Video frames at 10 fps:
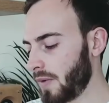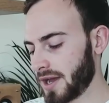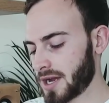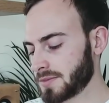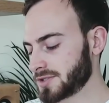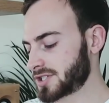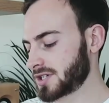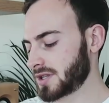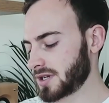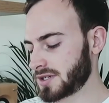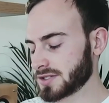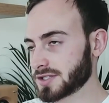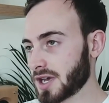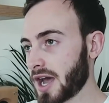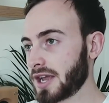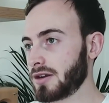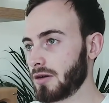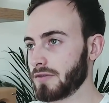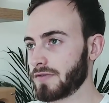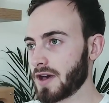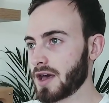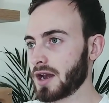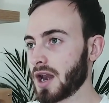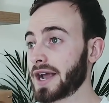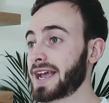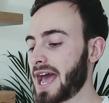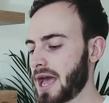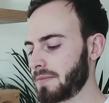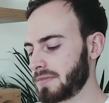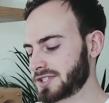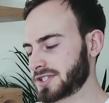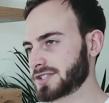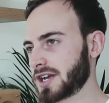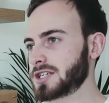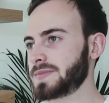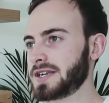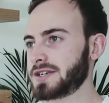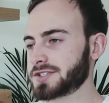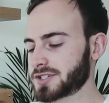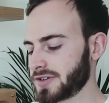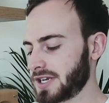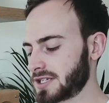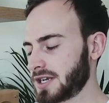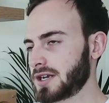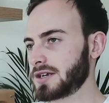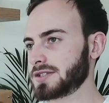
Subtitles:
When it comes to the design of a Leica M, it's designed to be discreet,